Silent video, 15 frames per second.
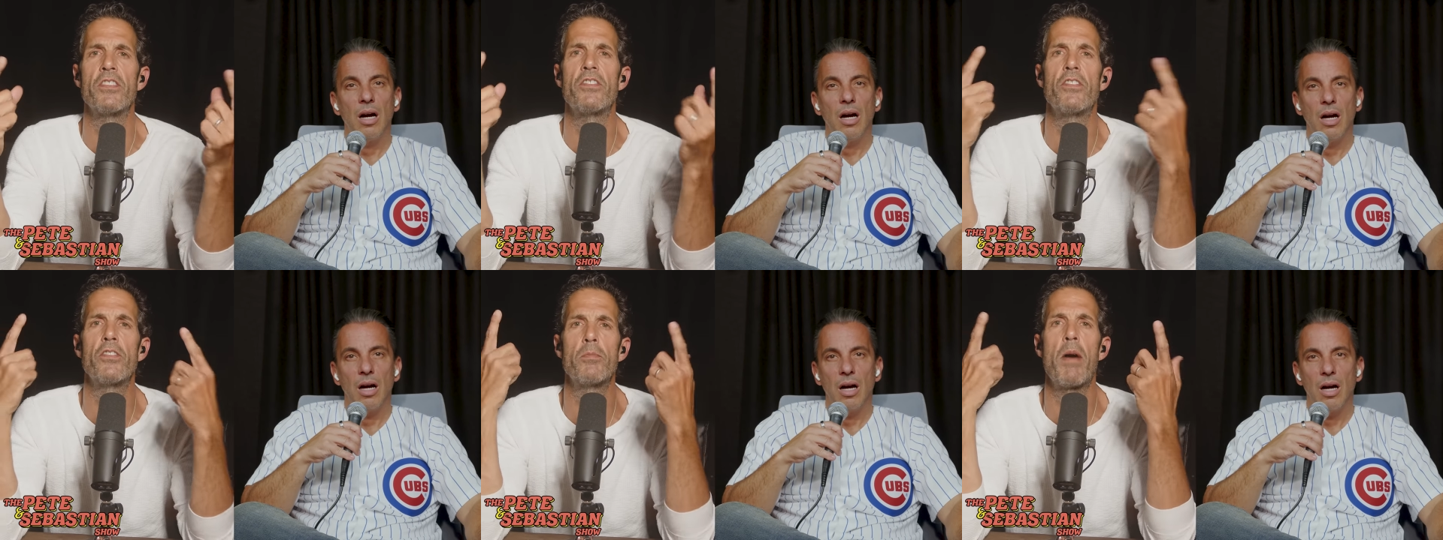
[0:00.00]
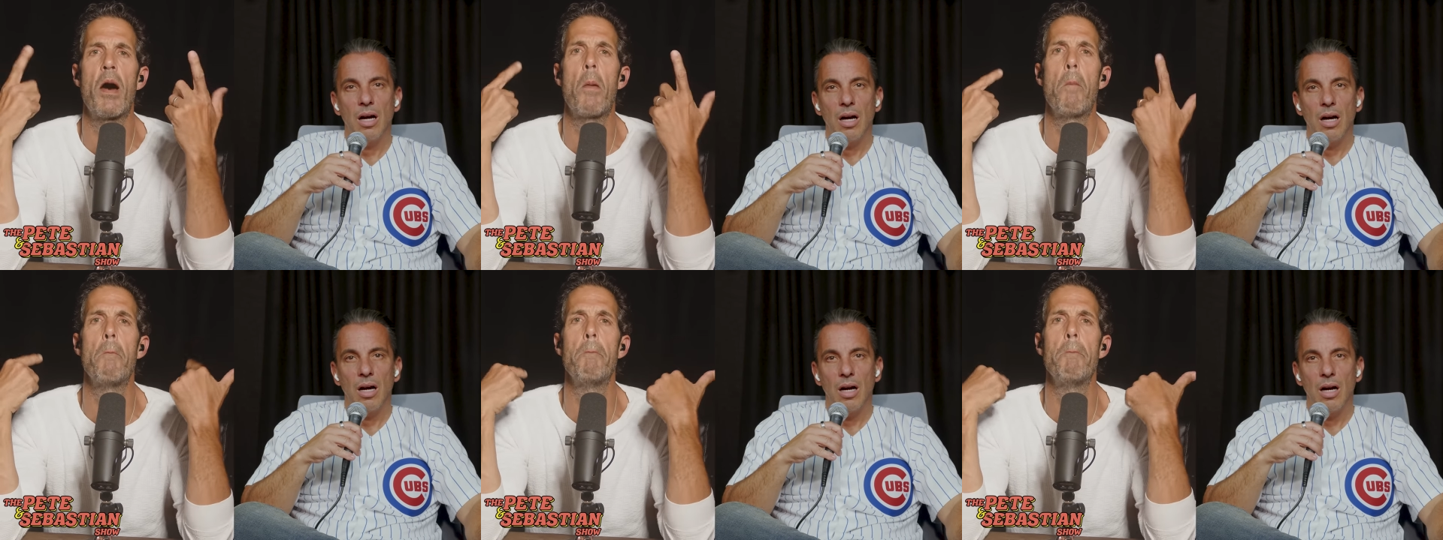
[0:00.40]
Speaker 1: This is
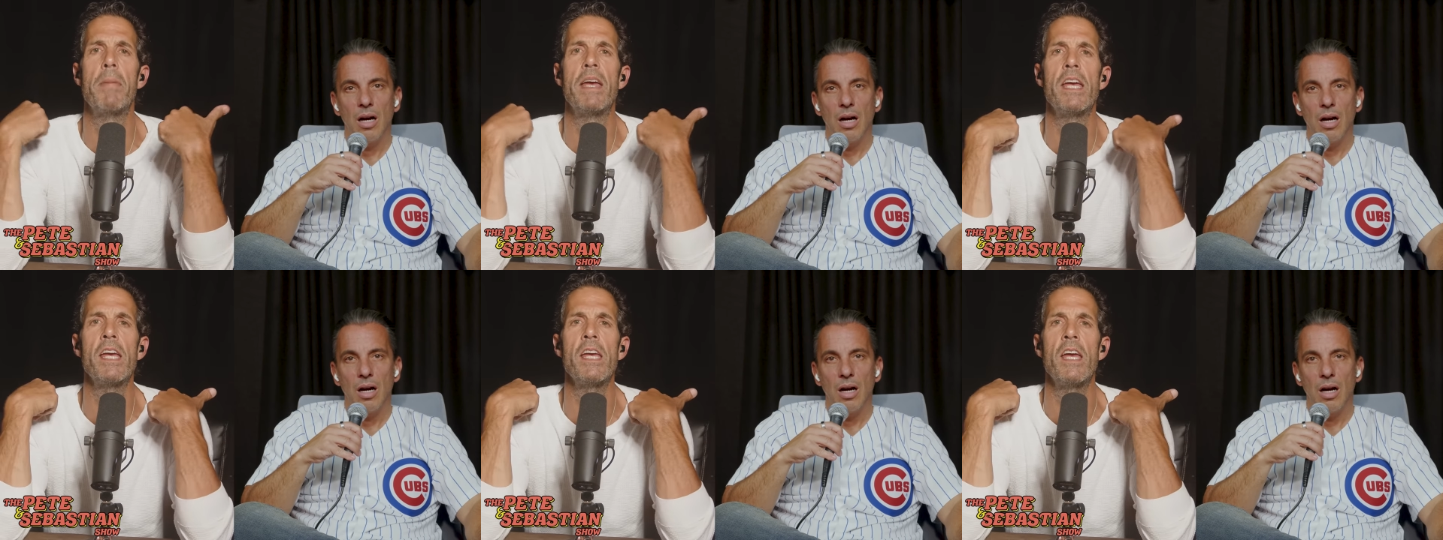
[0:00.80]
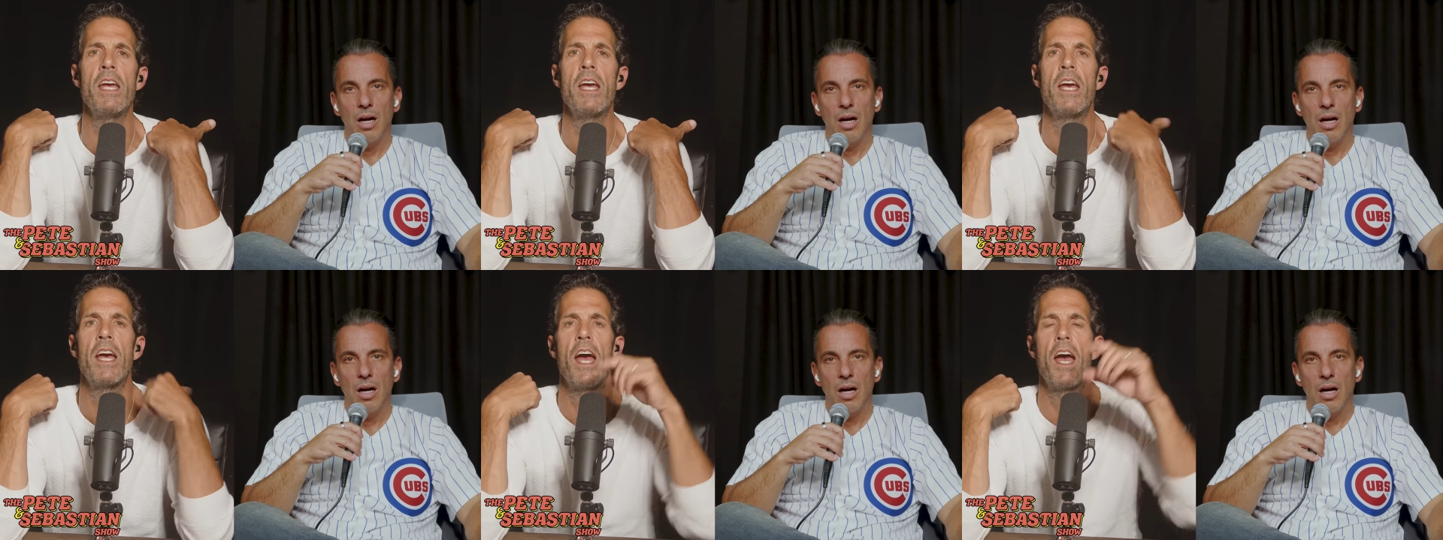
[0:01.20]
about me
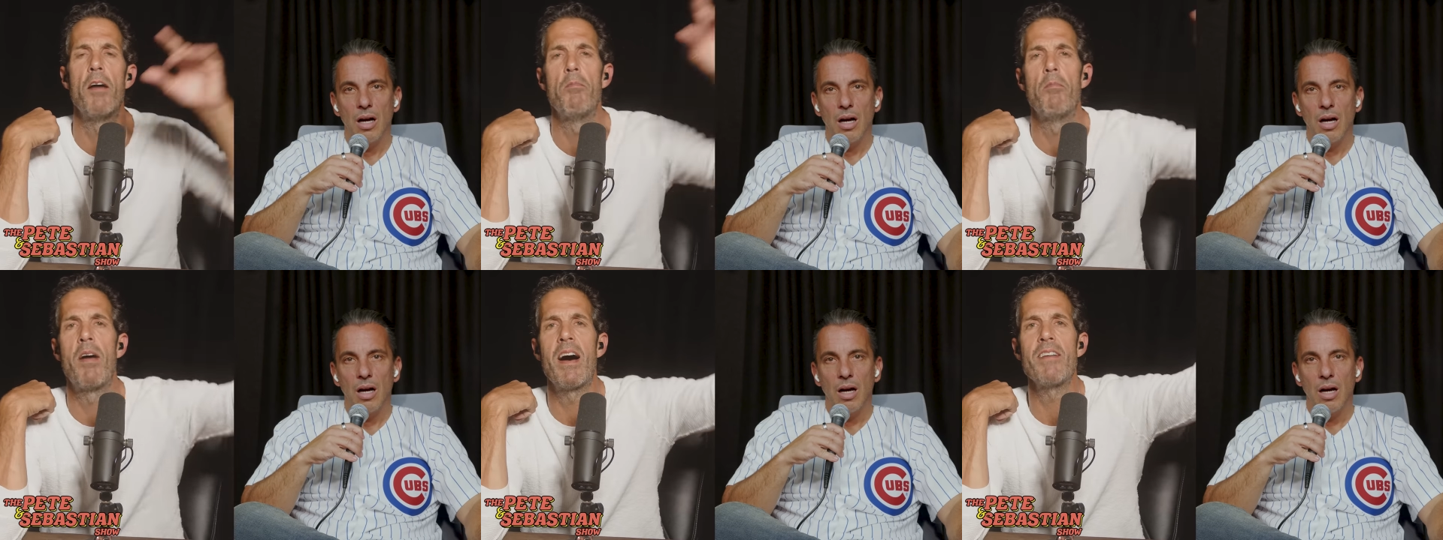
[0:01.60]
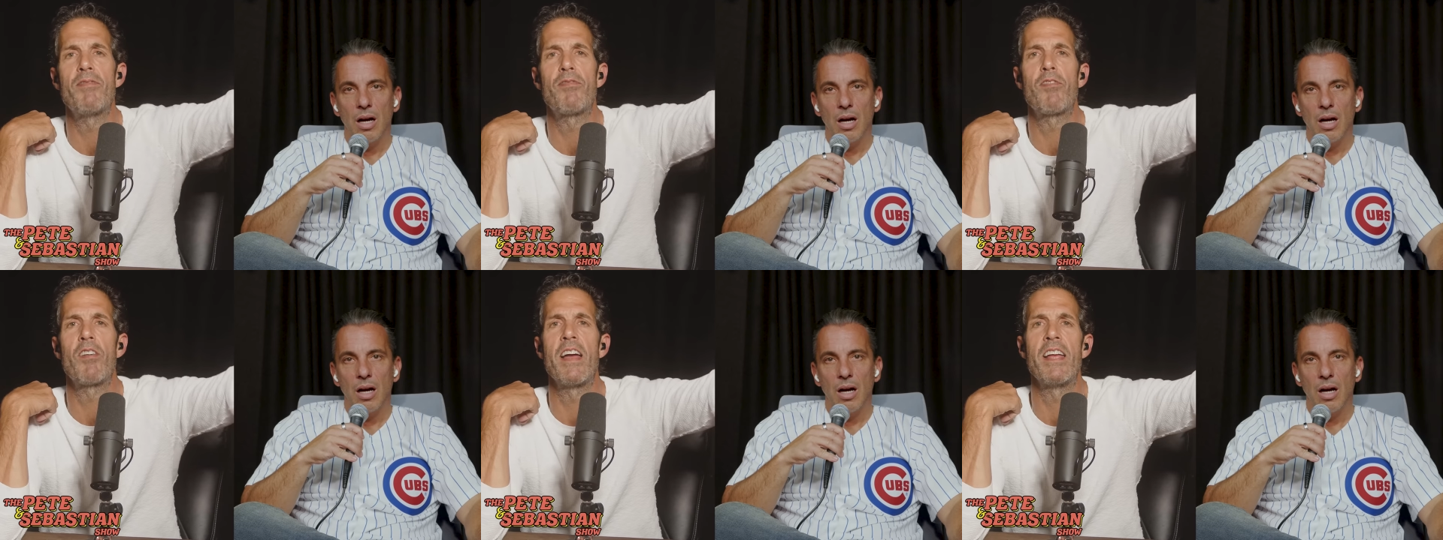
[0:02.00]
and my
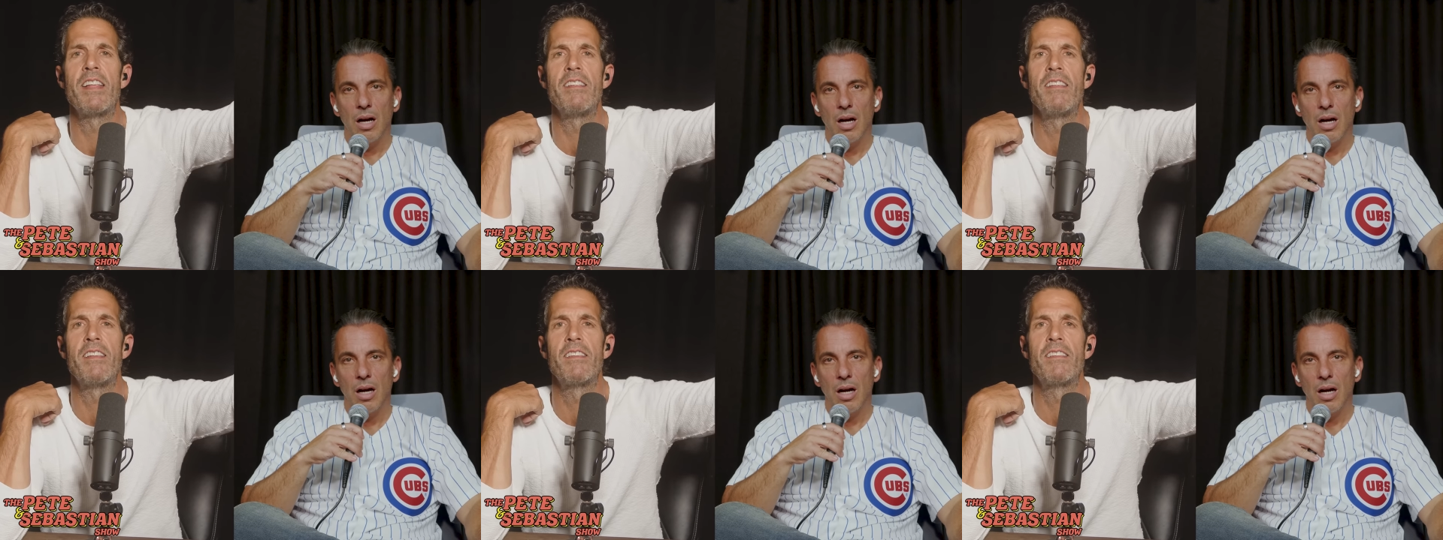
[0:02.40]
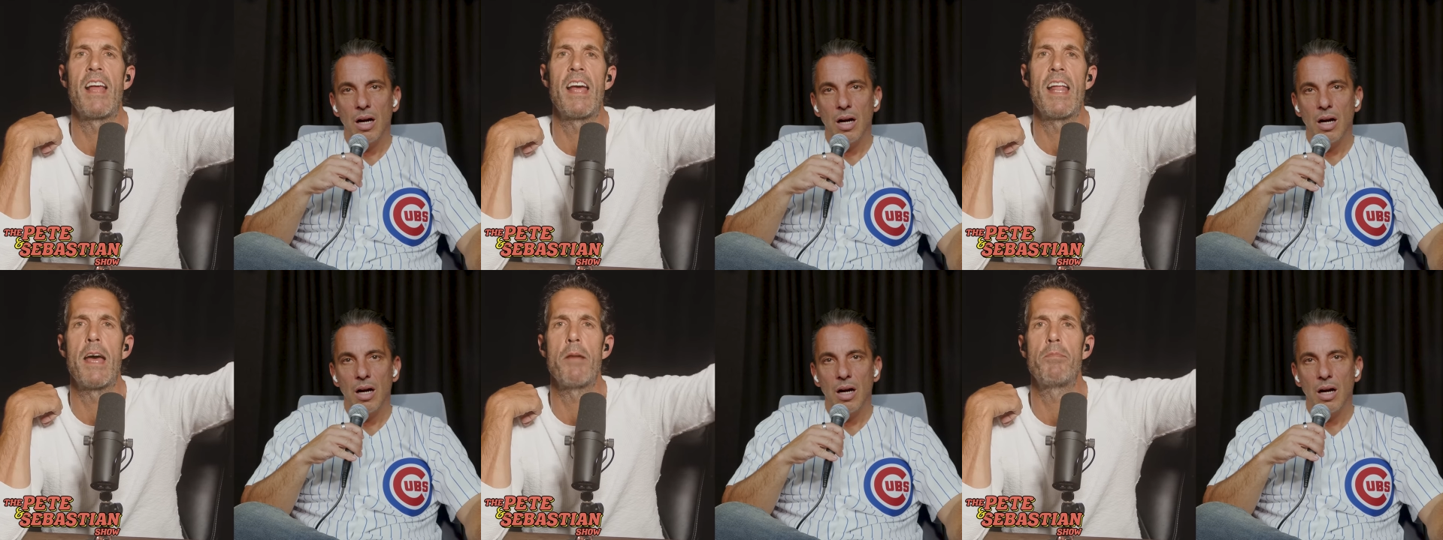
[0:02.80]
friend
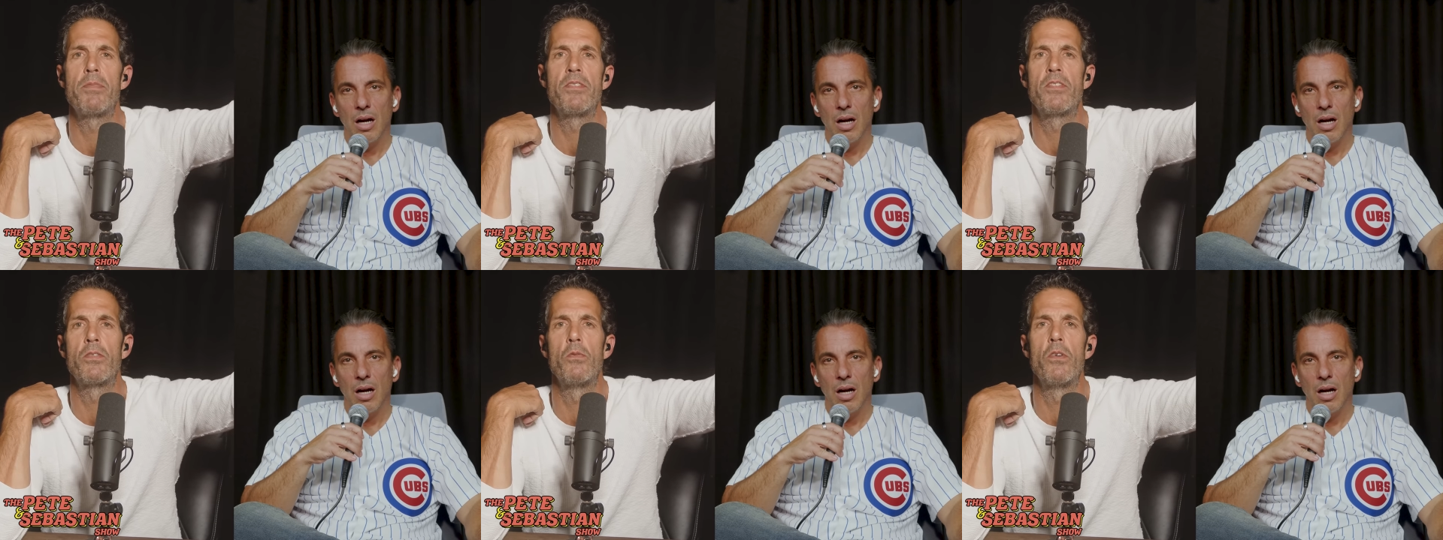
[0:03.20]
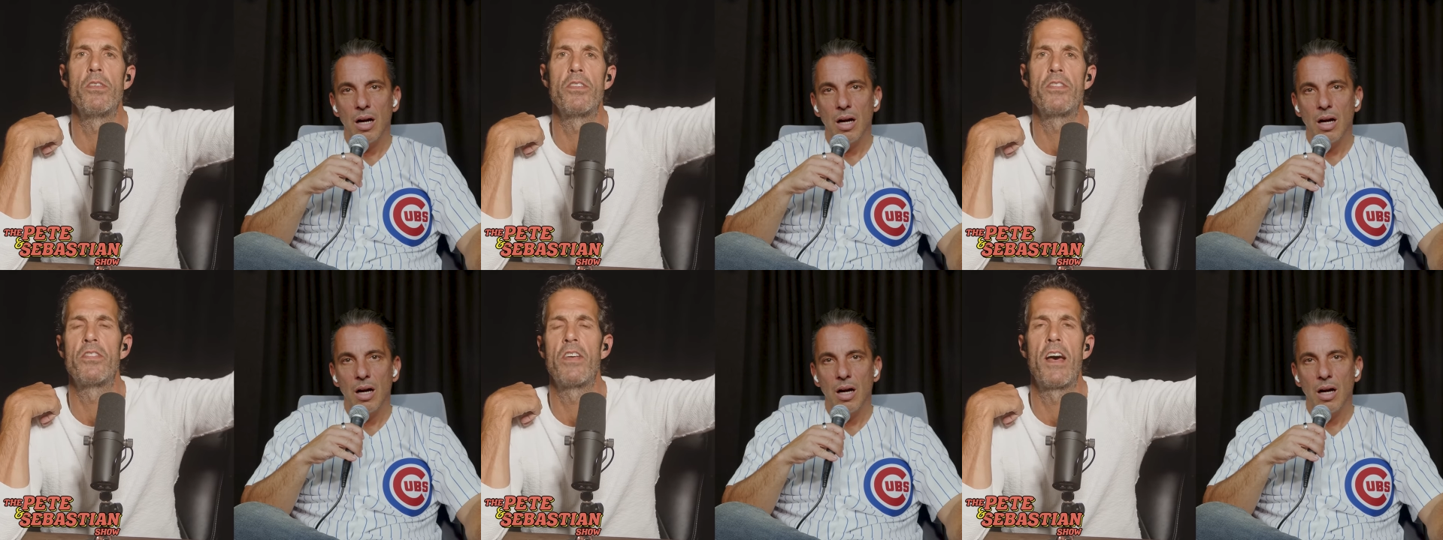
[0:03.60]
that happens to
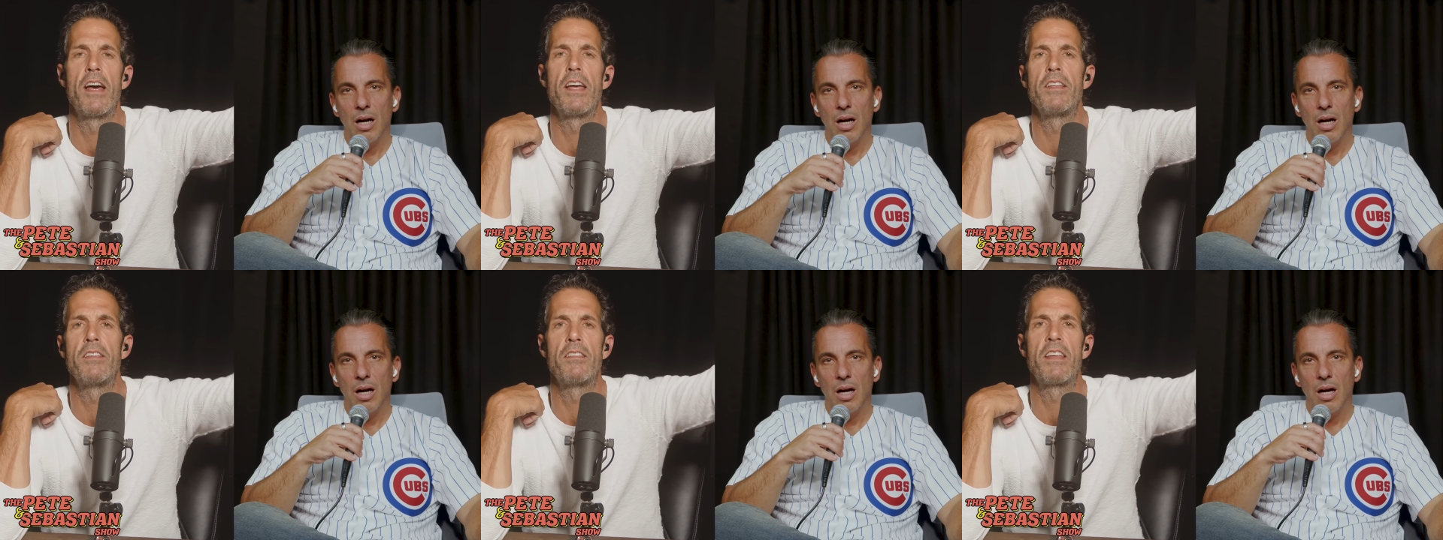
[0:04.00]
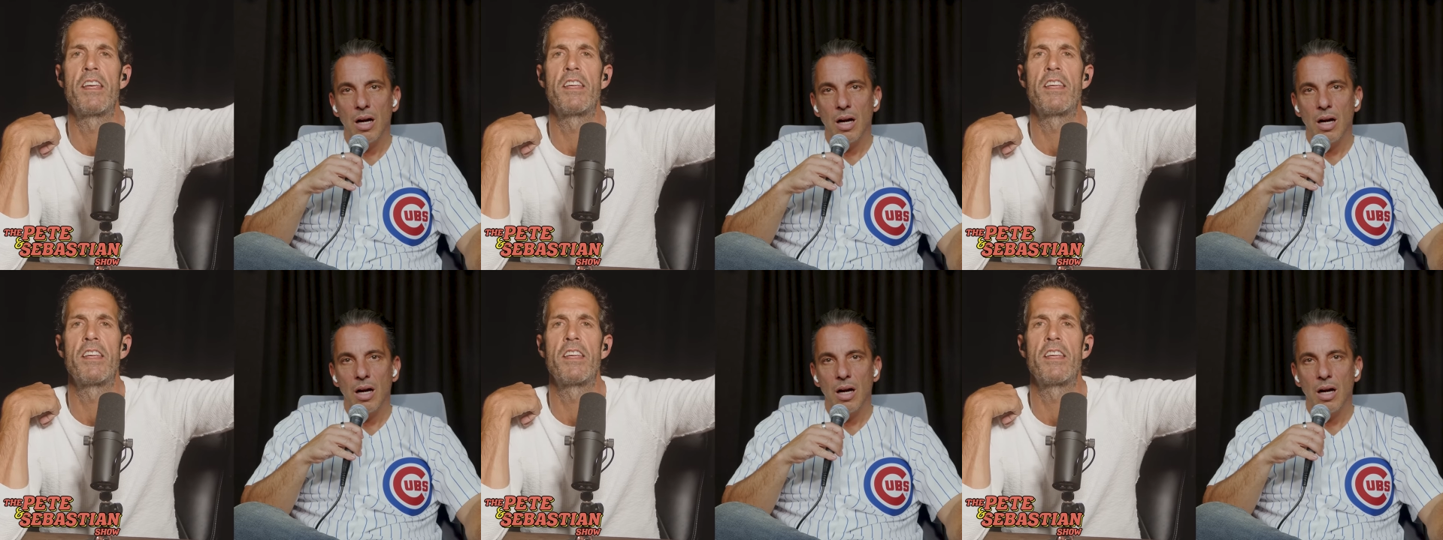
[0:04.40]
on the side